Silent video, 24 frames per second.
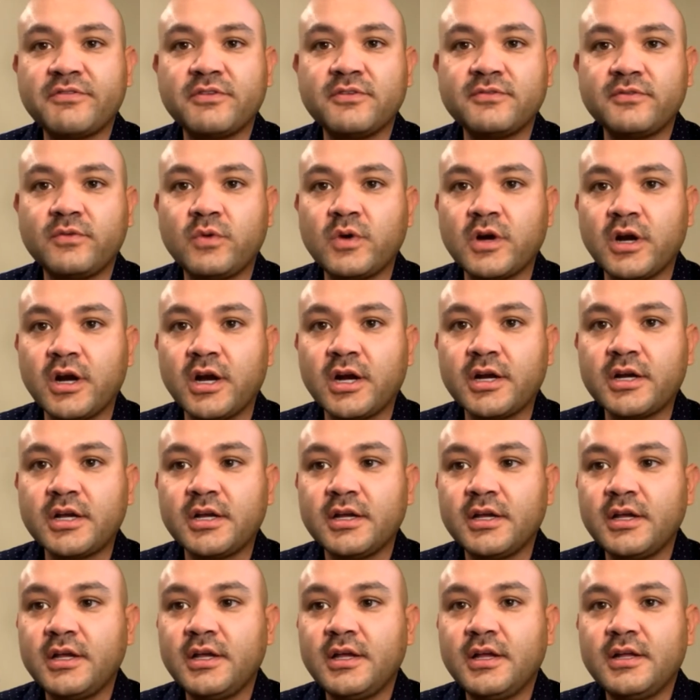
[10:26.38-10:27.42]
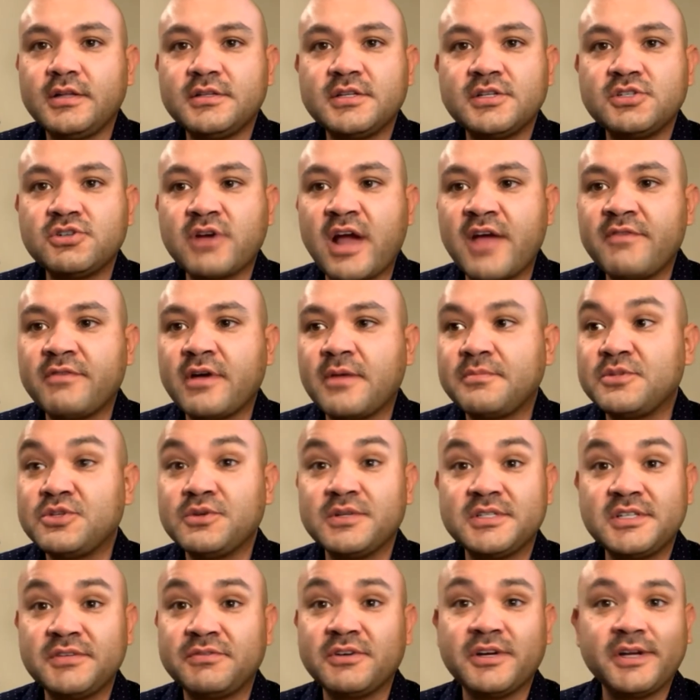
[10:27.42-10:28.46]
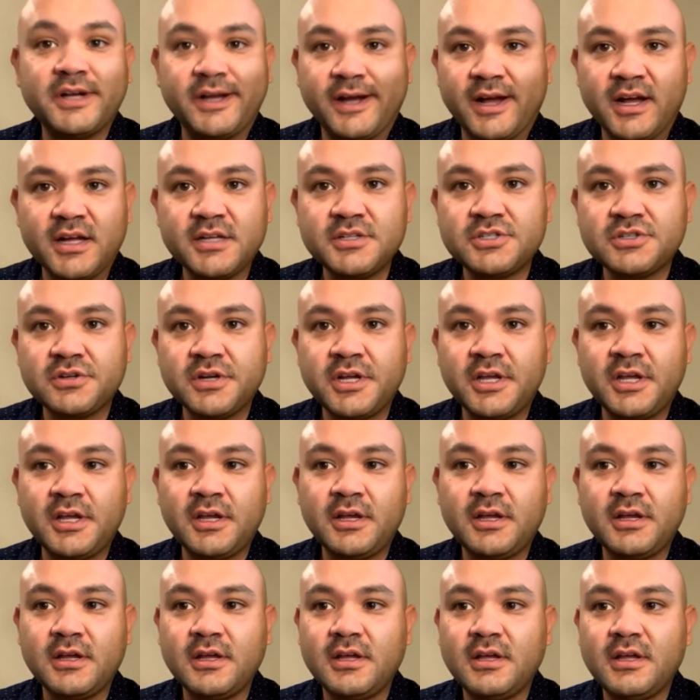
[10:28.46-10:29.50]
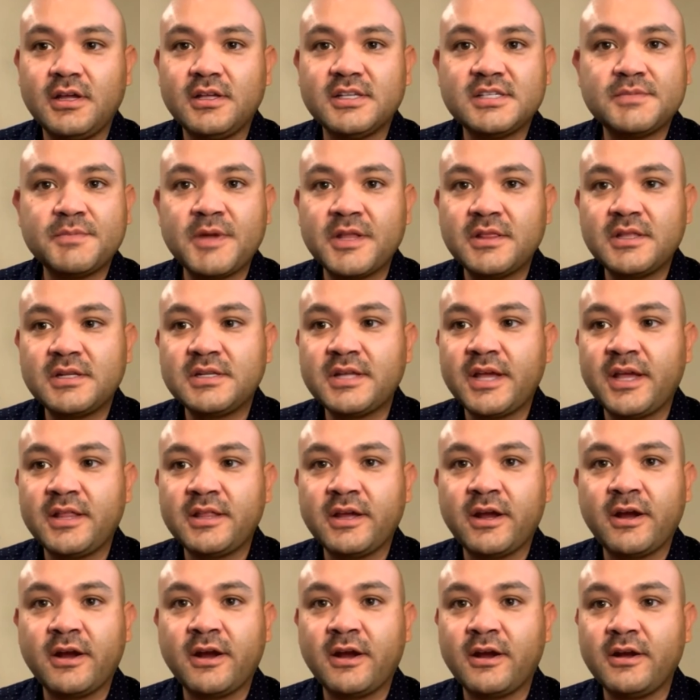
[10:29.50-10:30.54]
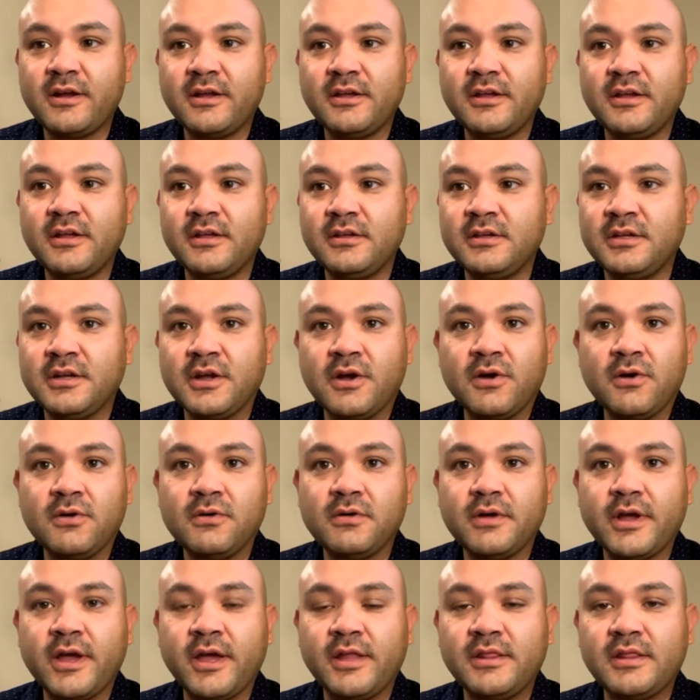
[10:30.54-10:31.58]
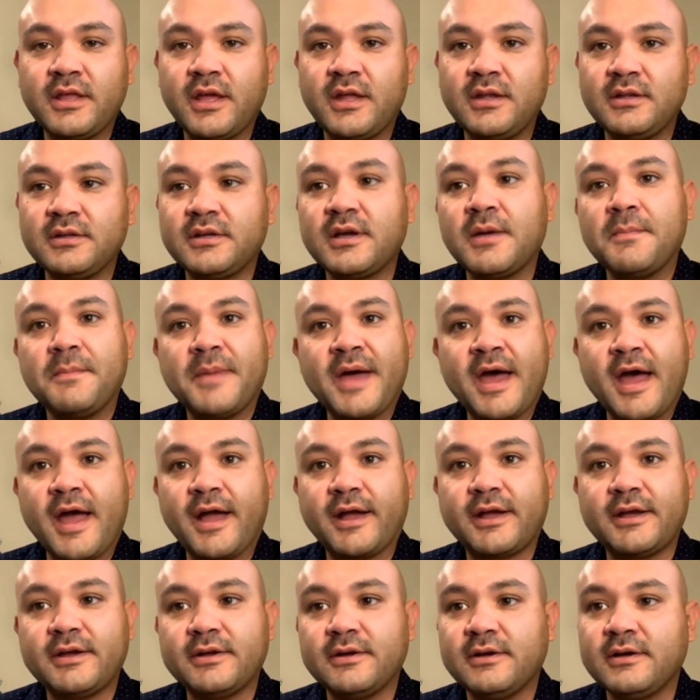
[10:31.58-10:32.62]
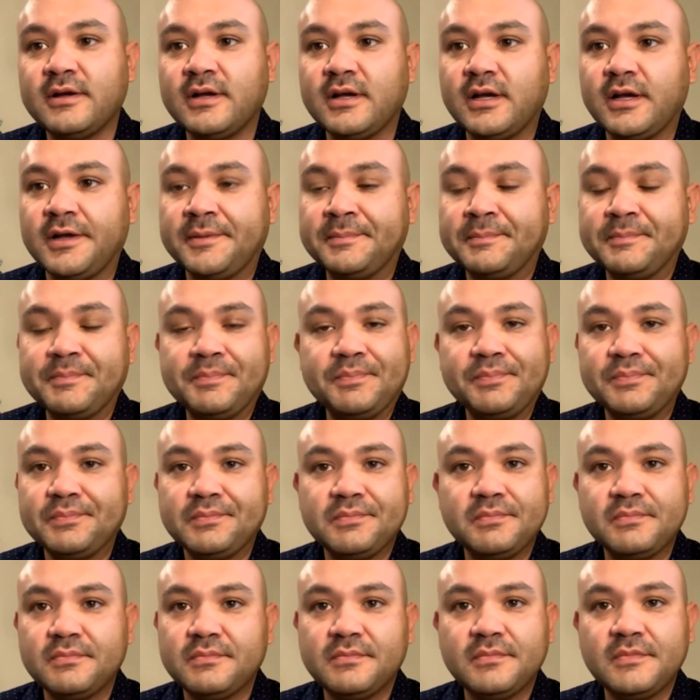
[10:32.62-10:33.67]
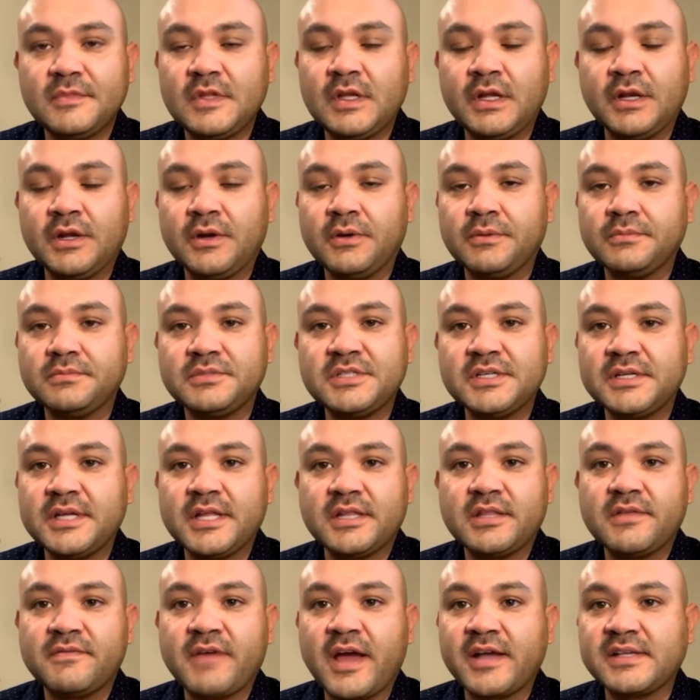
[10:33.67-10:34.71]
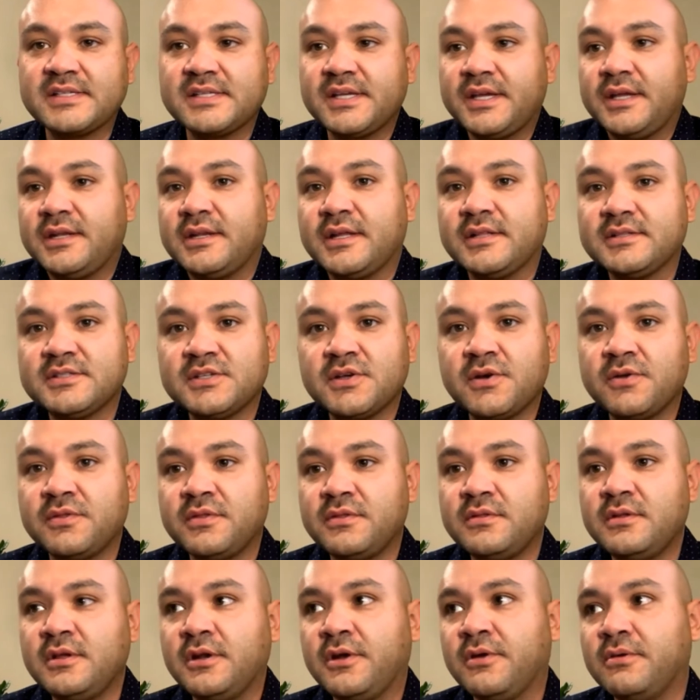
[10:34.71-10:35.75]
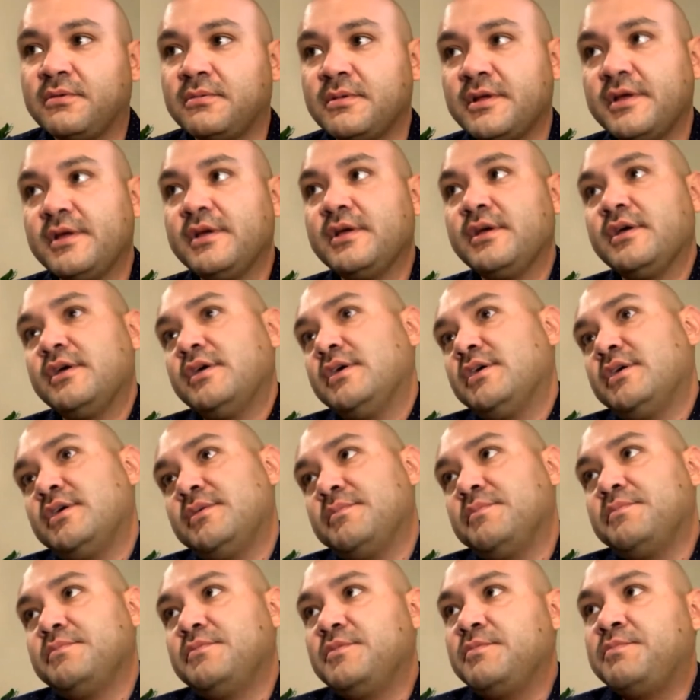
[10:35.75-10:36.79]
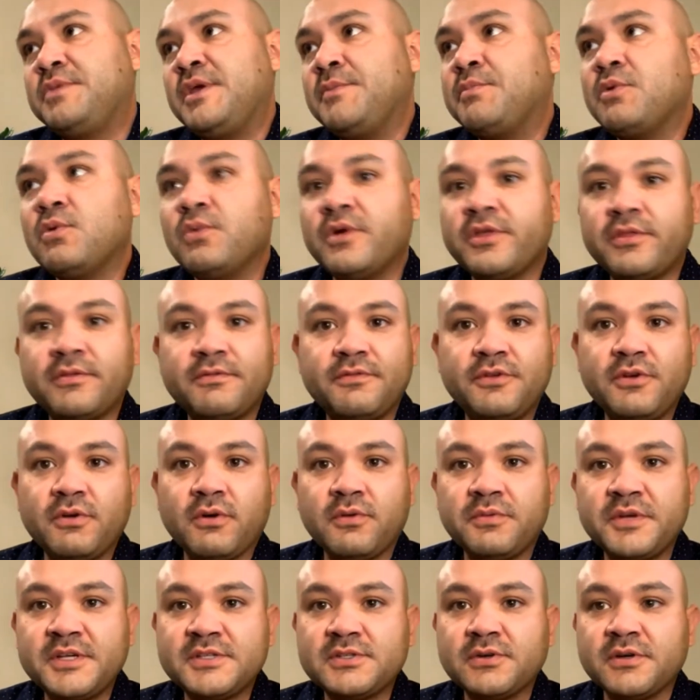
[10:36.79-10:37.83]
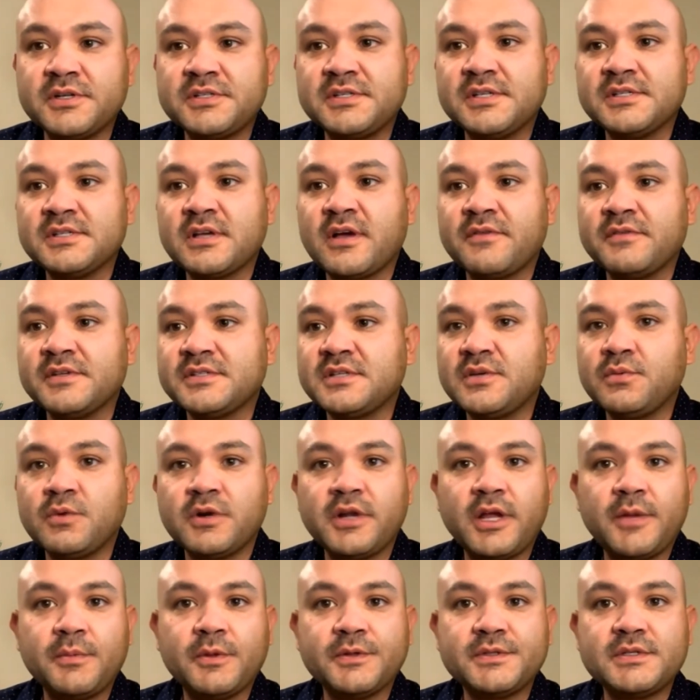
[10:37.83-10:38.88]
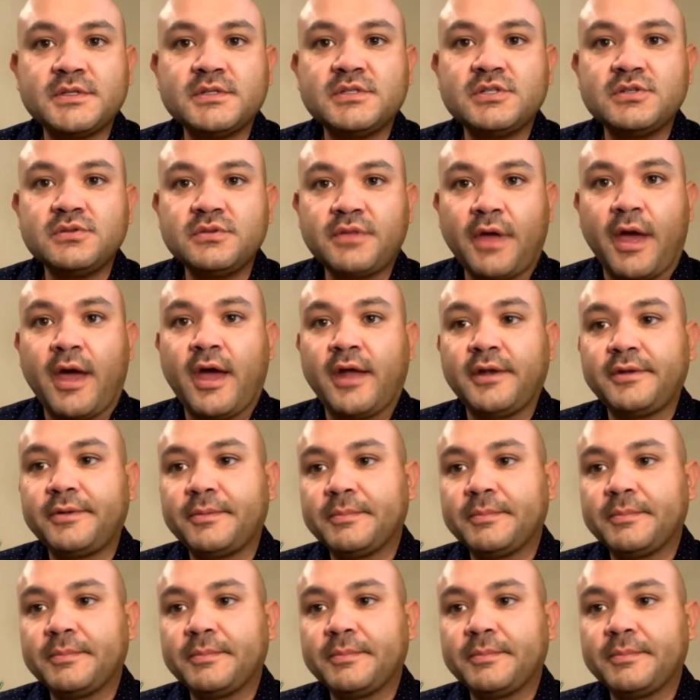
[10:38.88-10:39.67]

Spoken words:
of work to drive up to a different country, spend a day there, you know, and then come back, you know, to get the vaccine. And so, you know, people with fewer resources obviously weren't able to do that.